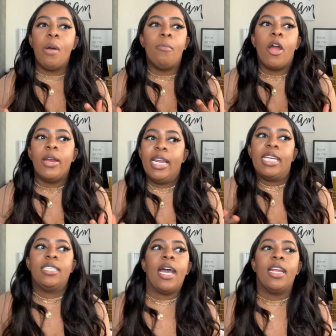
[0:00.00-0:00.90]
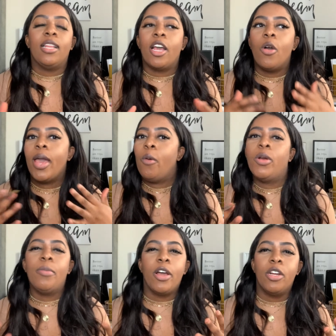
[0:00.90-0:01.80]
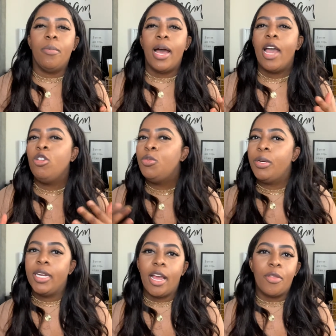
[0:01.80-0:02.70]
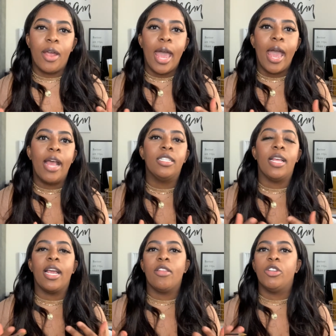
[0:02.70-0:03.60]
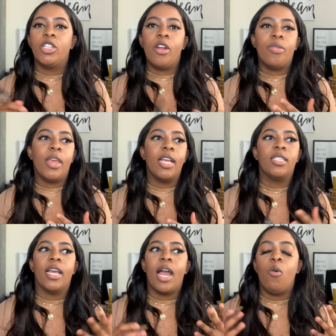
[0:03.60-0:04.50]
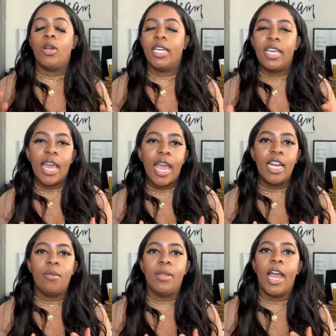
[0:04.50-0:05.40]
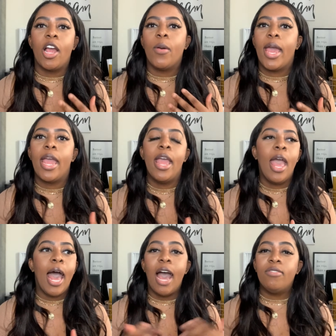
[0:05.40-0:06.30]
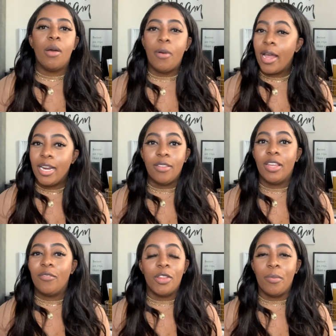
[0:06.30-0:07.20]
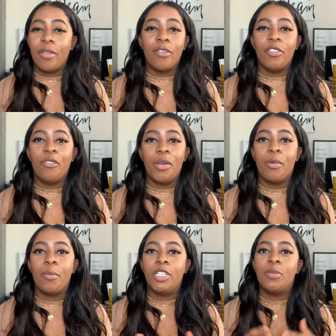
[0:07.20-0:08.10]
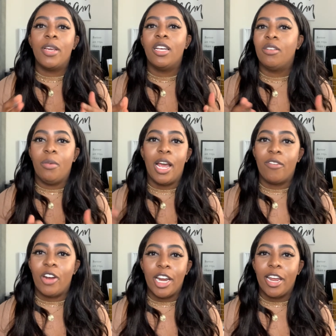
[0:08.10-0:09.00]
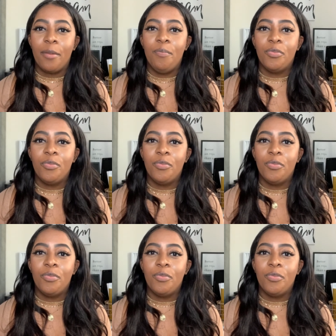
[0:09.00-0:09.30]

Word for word: I'm already excited like okay what am I gonna buy who's putting out their ads like there's certain things like I want to get and I'm like okay I've not bought anything for the month of November just because of Black Friday